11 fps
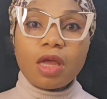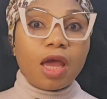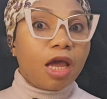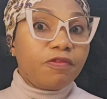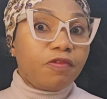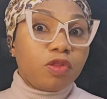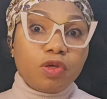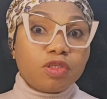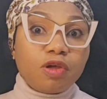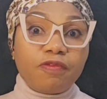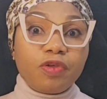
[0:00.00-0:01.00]
And for
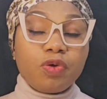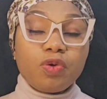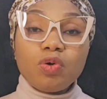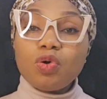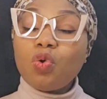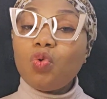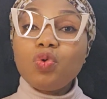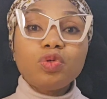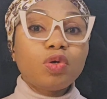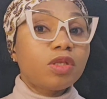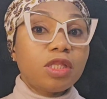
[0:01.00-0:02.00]
those of you who
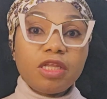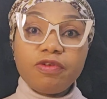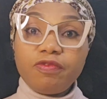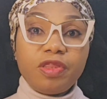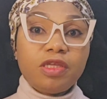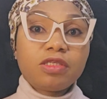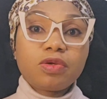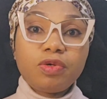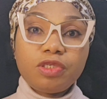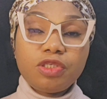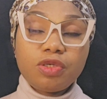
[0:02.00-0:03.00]
don't live with these
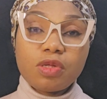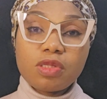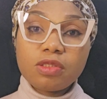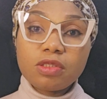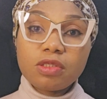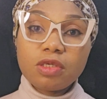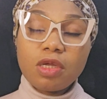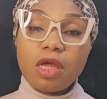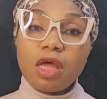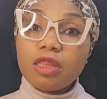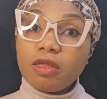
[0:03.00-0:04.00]
conditions,
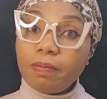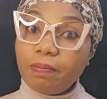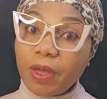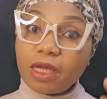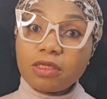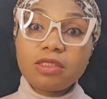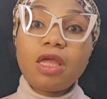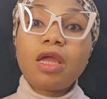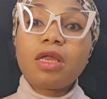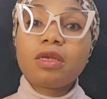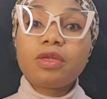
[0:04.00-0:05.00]
the best
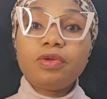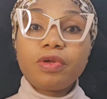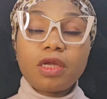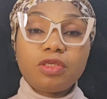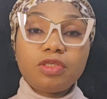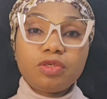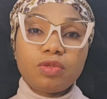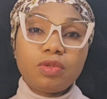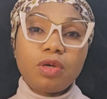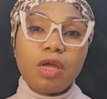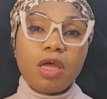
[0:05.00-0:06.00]
thing you can
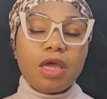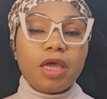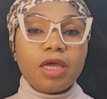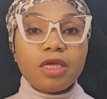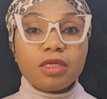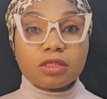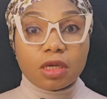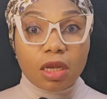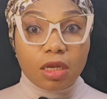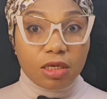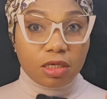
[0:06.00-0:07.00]
do is
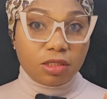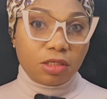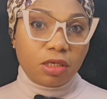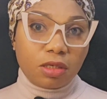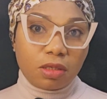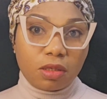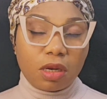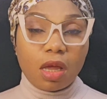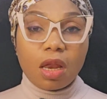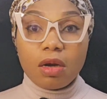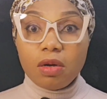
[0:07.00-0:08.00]
listen,
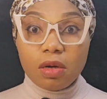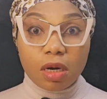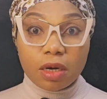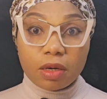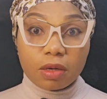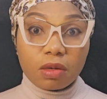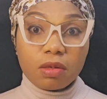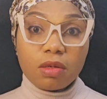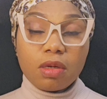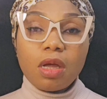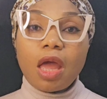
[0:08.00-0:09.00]
learn,
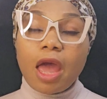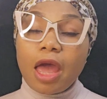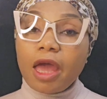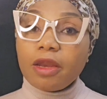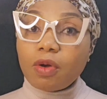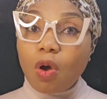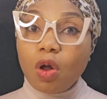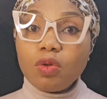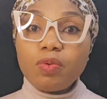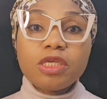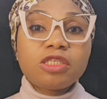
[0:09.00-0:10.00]
and
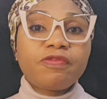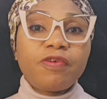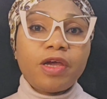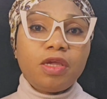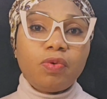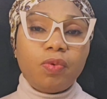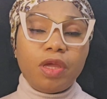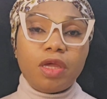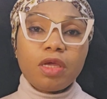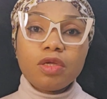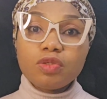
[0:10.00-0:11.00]
always find a
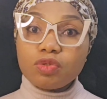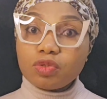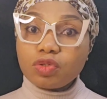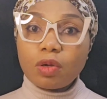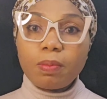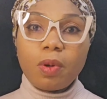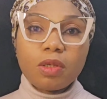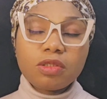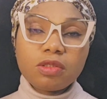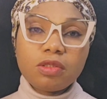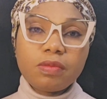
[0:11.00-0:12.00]
way to support.